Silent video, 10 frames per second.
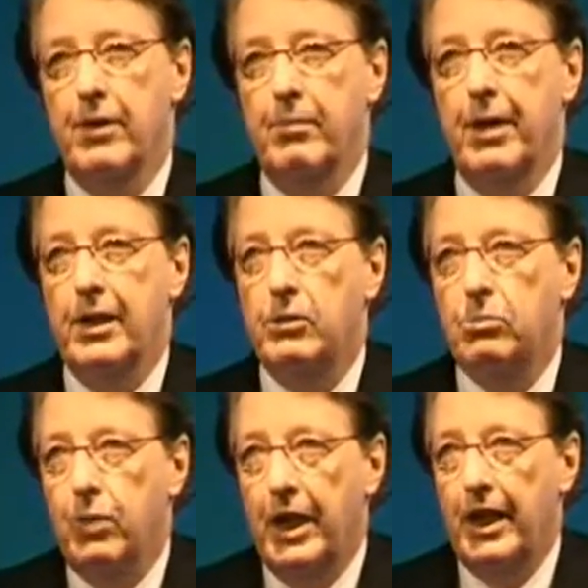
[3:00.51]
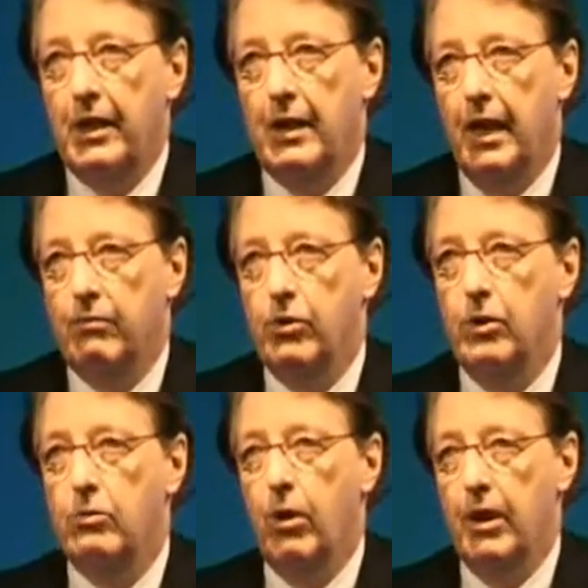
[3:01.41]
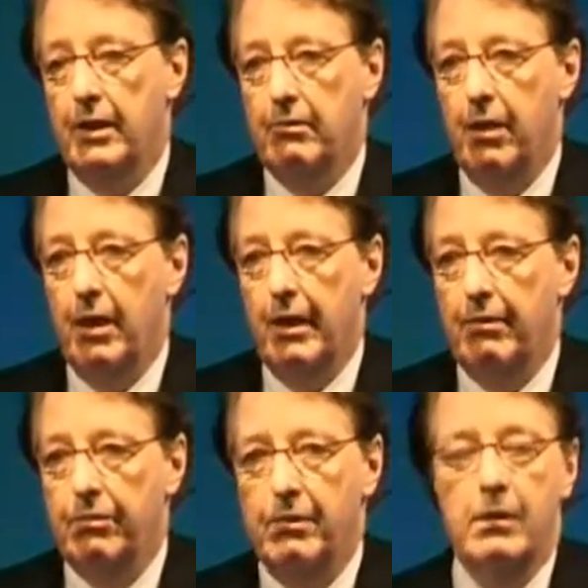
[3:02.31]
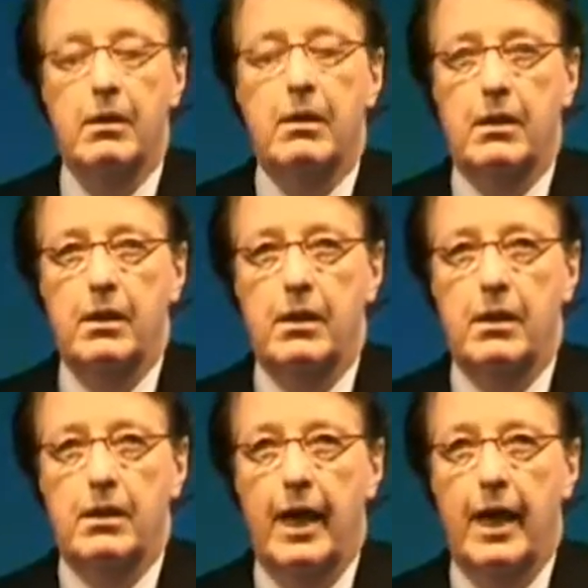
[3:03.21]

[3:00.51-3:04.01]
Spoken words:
the best way to have good quality of life is